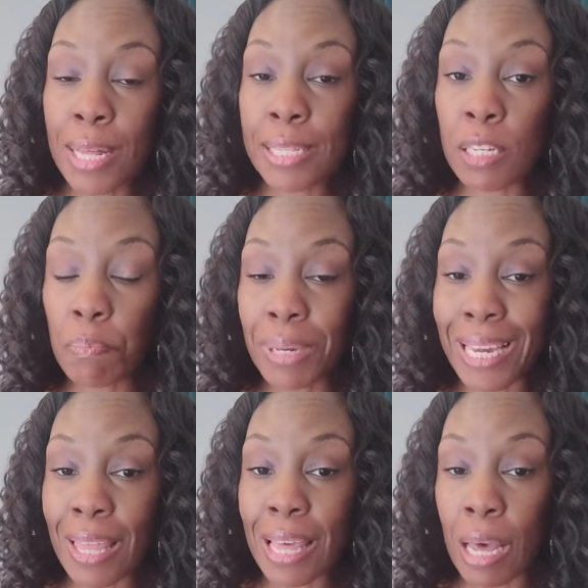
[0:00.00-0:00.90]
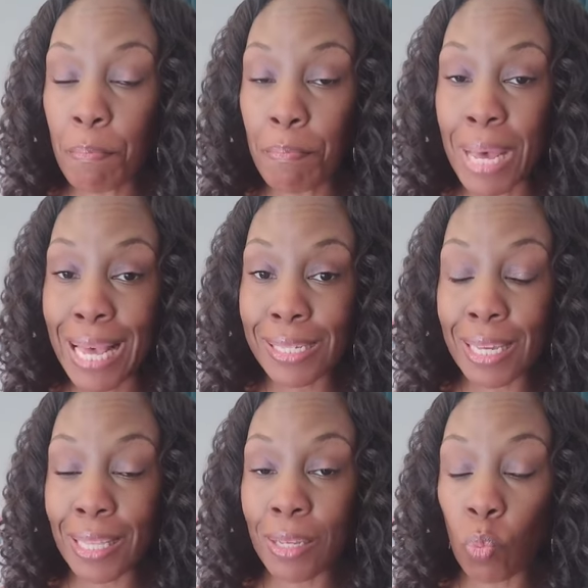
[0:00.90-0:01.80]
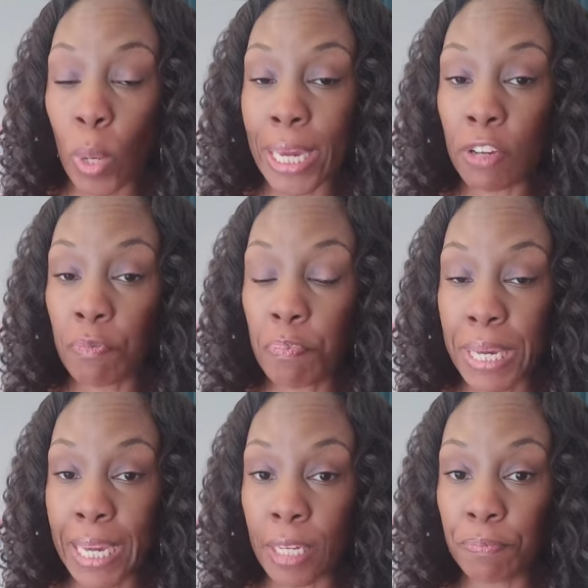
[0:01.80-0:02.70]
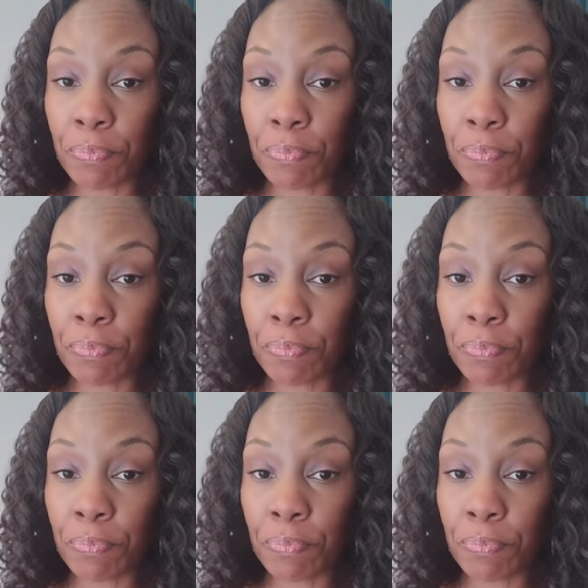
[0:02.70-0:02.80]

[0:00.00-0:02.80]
to be in that masculine way of being.